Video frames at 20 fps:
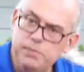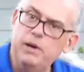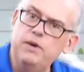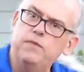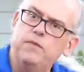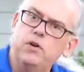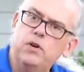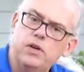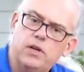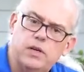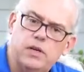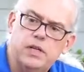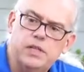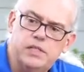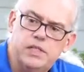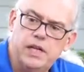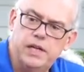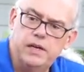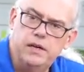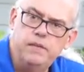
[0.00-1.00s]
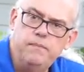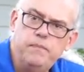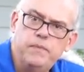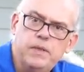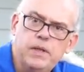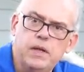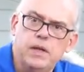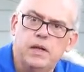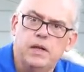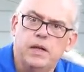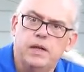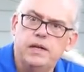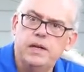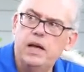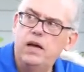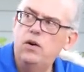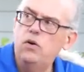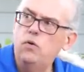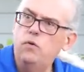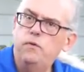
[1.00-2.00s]
my vertical antenna.
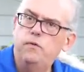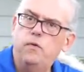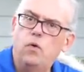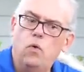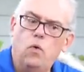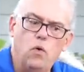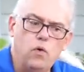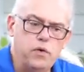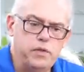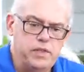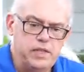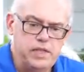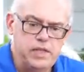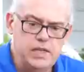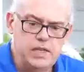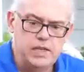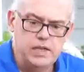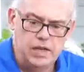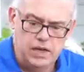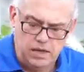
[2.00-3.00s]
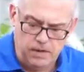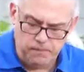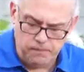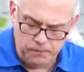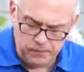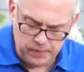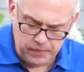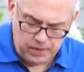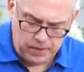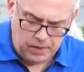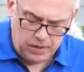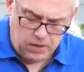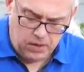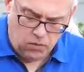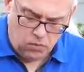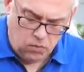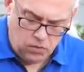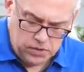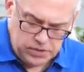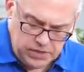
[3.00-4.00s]
Now for the
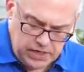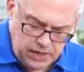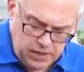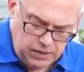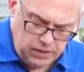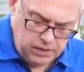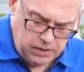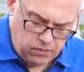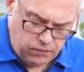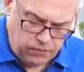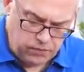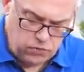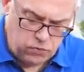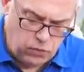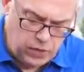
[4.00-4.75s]
horizontal, for the